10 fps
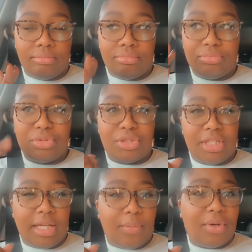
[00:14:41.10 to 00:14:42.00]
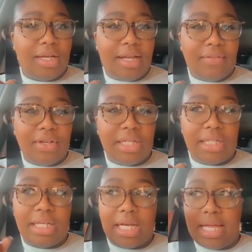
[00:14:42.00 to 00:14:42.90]
So yeah, we're gonna have a
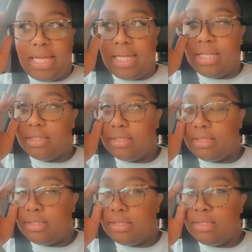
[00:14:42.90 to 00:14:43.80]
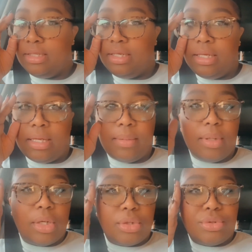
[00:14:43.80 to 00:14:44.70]
good night. I'm gonna
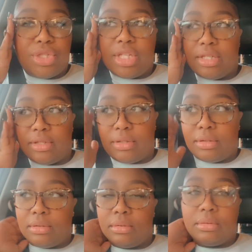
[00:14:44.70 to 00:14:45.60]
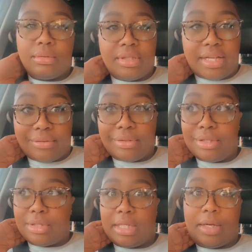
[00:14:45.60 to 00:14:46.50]
go chill, definitely
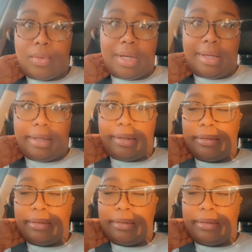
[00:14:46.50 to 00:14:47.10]
drinking wine,